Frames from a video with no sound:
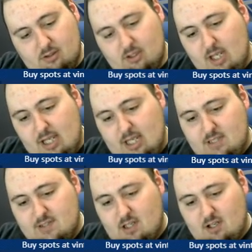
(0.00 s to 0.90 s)

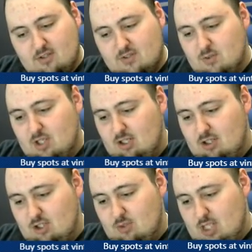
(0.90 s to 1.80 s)
Is so
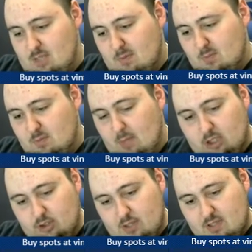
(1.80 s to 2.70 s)
Doug, you keep up with
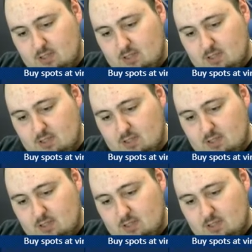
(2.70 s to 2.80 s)
modern wrestling?